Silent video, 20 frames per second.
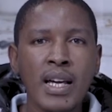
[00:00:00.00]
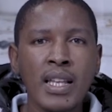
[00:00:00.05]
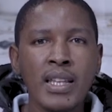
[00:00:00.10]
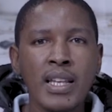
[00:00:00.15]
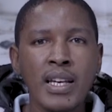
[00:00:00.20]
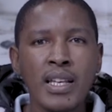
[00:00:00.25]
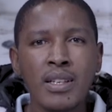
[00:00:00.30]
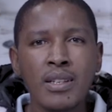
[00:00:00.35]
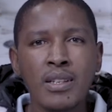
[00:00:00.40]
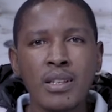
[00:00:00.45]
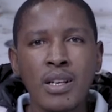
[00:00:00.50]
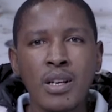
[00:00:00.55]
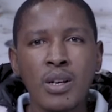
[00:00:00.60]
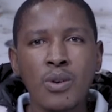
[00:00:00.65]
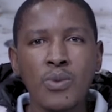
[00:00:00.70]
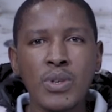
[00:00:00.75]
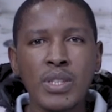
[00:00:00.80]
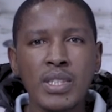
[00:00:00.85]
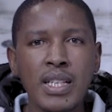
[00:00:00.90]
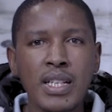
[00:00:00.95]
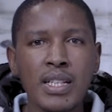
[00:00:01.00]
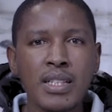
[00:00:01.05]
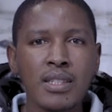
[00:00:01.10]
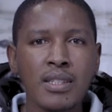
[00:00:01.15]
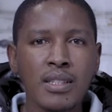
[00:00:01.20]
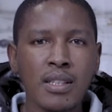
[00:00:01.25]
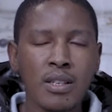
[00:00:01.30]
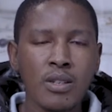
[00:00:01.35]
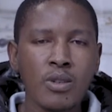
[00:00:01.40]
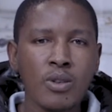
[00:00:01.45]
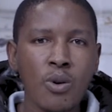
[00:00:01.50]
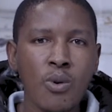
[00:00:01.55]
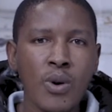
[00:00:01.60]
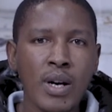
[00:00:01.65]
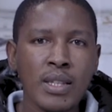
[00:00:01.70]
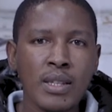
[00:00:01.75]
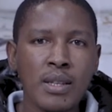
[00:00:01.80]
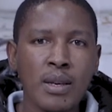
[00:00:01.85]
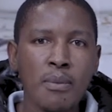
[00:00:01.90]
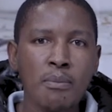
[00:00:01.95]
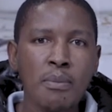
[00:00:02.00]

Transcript: and then we said you know what